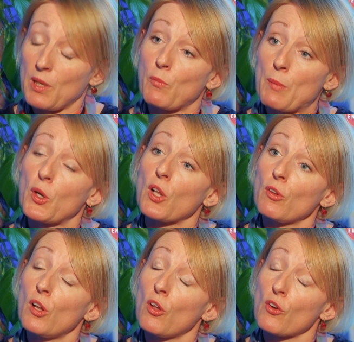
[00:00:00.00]
we put
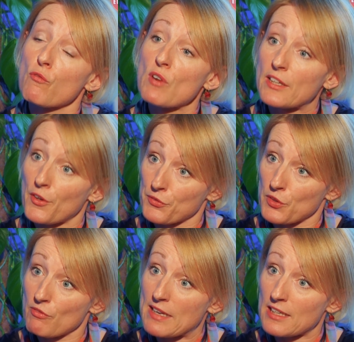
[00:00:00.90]
a lot of rigour through
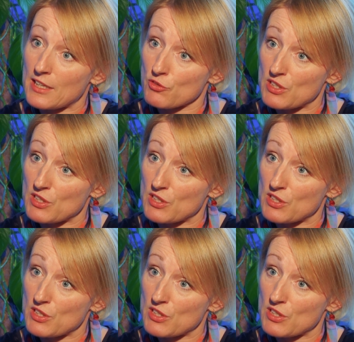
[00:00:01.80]
the regulatory